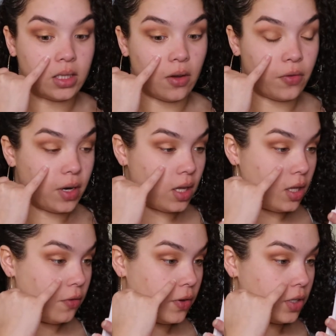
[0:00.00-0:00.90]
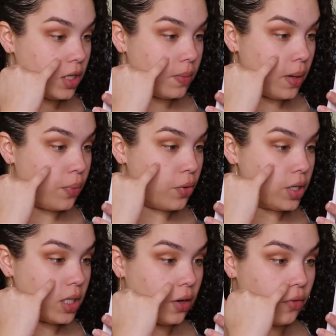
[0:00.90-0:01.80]
definitely fills in my
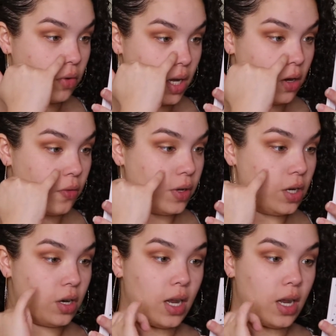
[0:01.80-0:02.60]
pores like right over here,